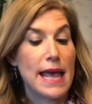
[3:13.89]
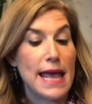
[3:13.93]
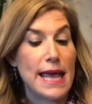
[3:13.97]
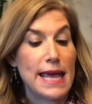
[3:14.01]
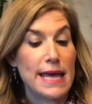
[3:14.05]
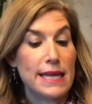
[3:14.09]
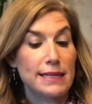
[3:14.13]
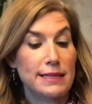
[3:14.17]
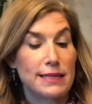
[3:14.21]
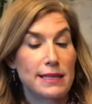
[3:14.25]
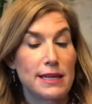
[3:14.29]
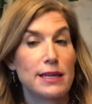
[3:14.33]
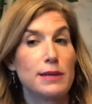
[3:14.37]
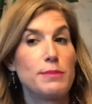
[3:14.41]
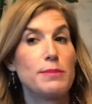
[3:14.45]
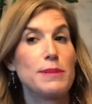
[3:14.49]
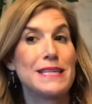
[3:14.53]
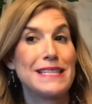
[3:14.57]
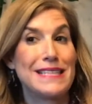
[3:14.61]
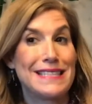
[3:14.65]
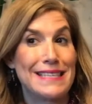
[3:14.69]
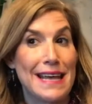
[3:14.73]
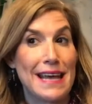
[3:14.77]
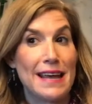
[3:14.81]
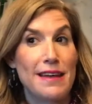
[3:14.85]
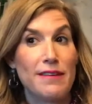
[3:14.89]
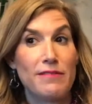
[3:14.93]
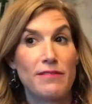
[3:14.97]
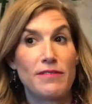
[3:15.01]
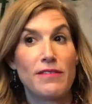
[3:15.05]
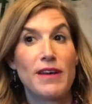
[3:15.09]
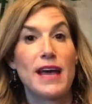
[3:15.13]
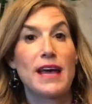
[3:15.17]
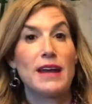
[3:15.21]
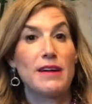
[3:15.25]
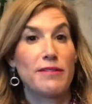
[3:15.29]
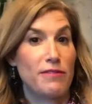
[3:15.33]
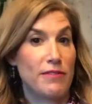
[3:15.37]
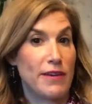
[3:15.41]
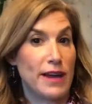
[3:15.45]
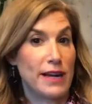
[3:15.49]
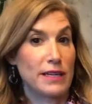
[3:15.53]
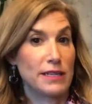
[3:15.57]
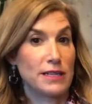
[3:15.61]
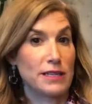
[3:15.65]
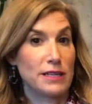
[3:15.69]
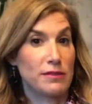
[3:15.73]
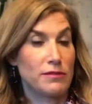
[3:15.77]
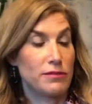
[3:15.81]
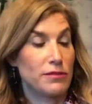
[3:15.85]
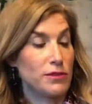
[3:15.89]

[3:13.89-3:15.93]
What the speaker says: It's going to be safe and effective.